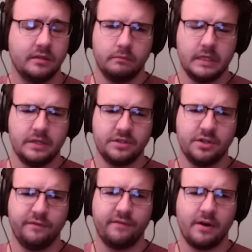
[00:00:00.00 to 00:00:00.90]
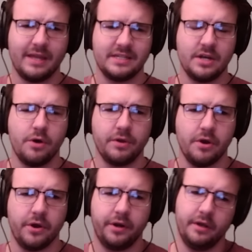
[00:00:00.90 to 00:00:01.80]
Well, so far that's no
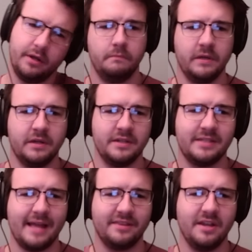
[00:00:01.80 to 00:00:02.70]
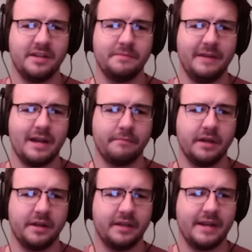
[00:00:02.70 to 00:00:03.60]
good, because that does mean I'm
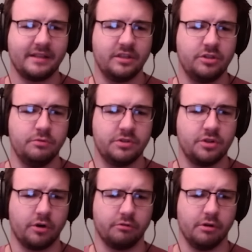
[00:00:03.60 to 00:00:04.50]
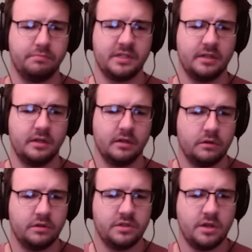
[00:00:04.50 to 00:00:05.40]
gonna connect the 2 star groups.
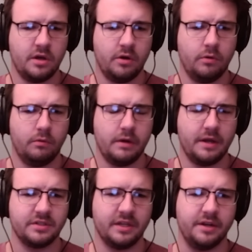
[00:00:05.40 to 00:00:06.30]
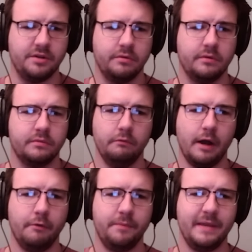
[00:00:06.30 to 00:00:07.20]
So what else can I do?
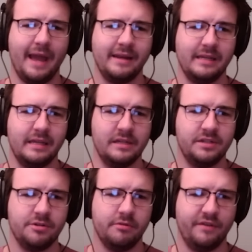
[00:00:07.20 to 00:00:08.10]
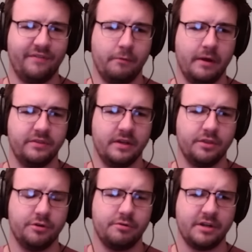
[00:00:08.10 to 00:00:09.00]
Well, would it be any easier if I went in the
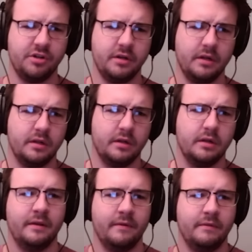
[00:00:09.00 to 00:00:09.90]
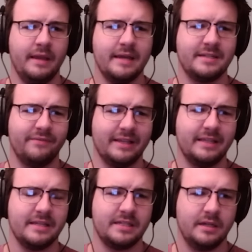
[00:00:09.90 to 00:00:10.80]
other direction? Yeah, something like
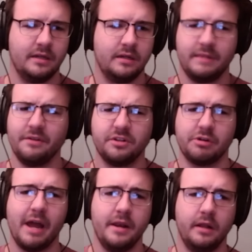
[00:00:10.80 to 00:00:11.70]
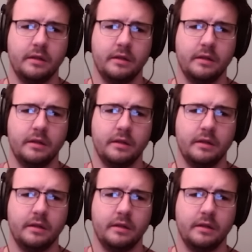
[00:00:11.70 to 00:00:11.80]
this. That looks right.